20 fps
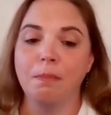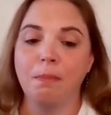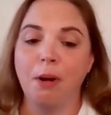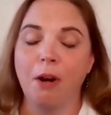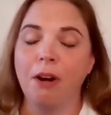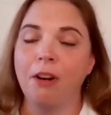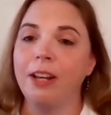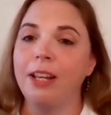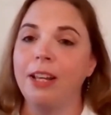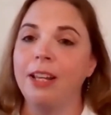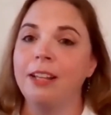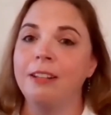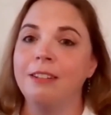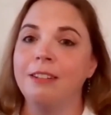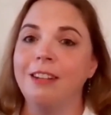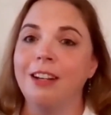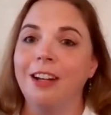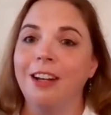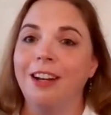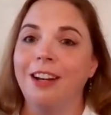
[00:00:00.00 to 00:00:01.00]
part
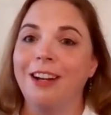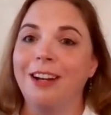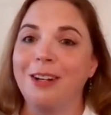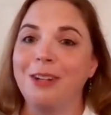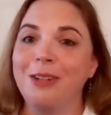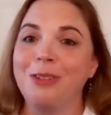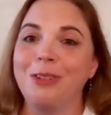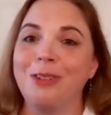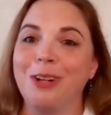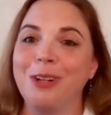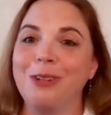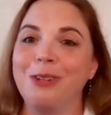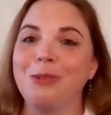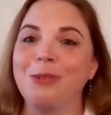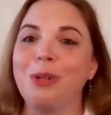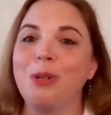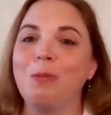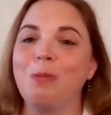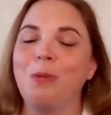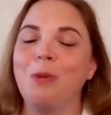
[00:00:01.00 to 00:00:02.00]
in a
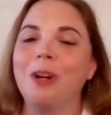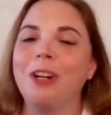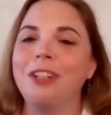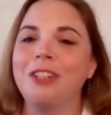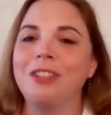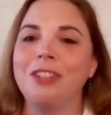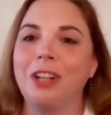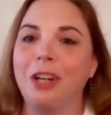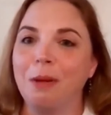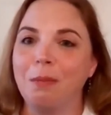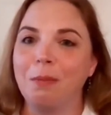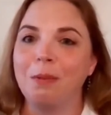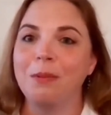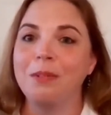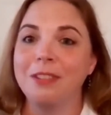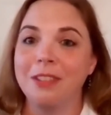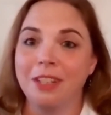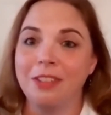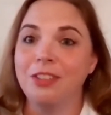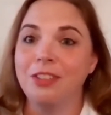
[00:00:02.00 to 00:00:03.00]
group worship
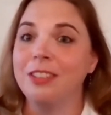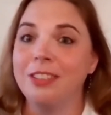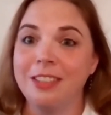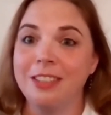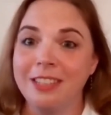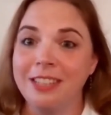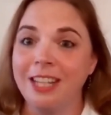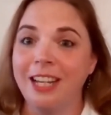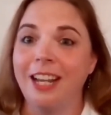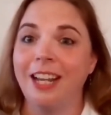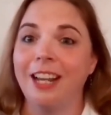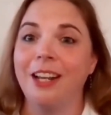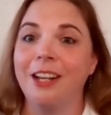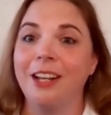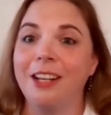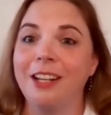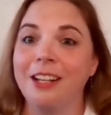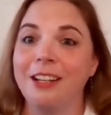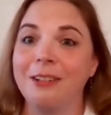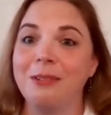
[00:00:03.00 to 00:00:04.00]
such as
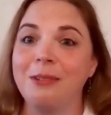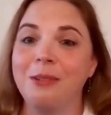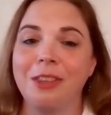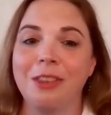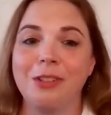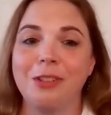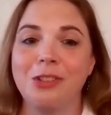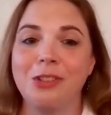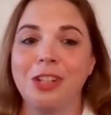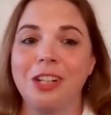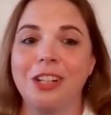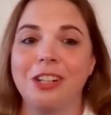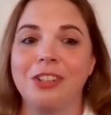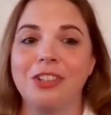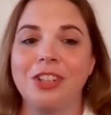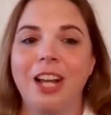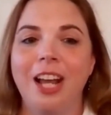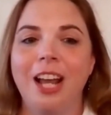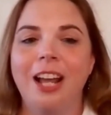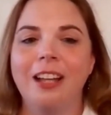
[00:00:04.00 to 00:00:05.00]
today with
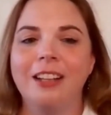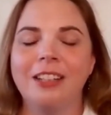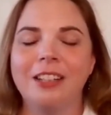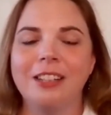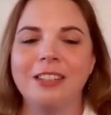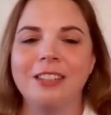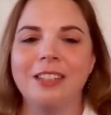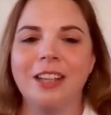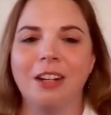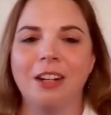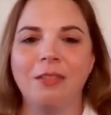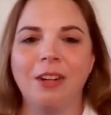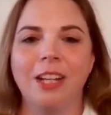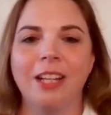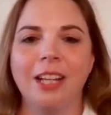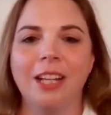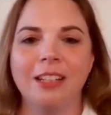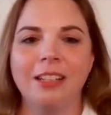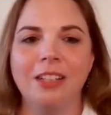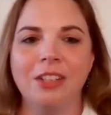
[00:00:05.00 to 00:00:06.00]
church. There's that
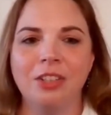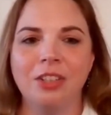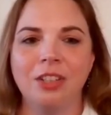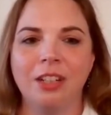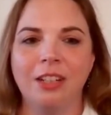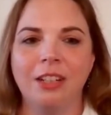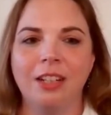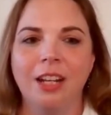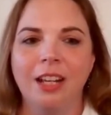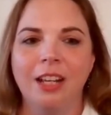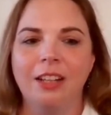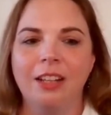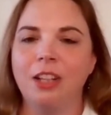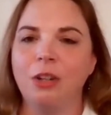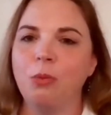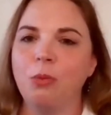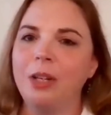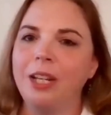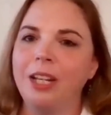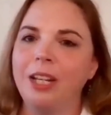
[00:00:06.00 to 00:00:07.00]
recognition
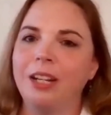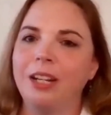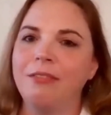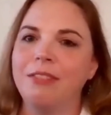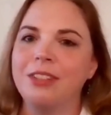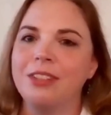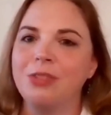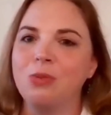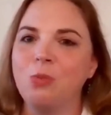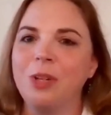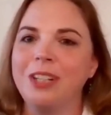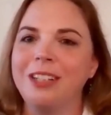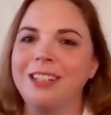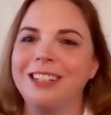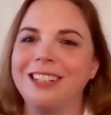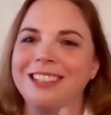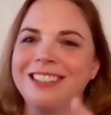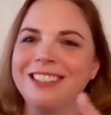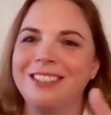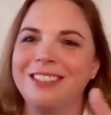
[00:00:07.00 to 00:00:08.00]
that we have this
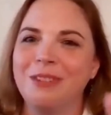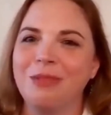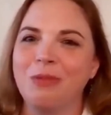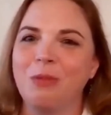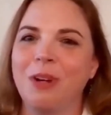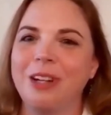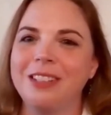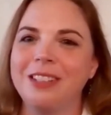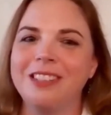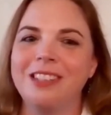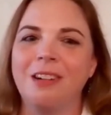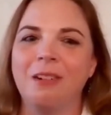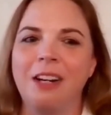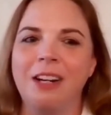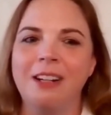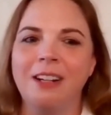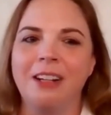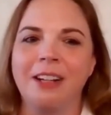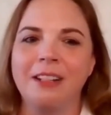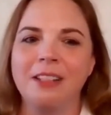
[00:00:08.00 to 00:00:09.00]
witness of what's
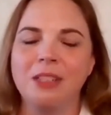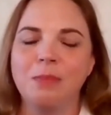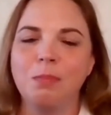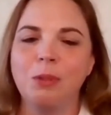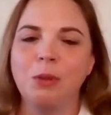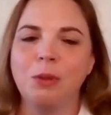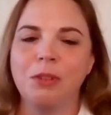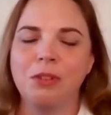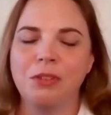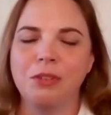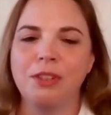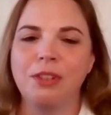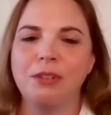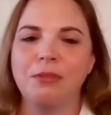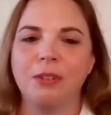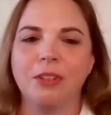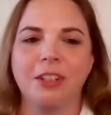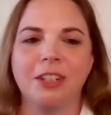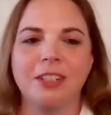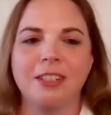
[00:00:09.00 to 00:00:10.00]
going on spiritually
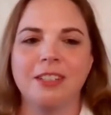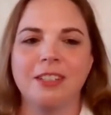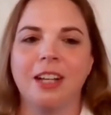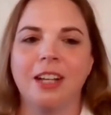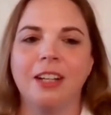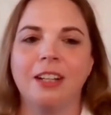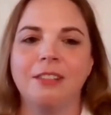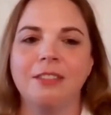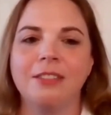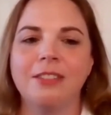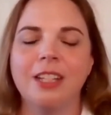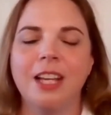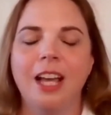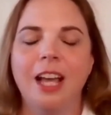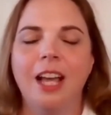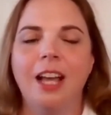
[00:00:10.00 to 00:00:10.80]
for ourselves,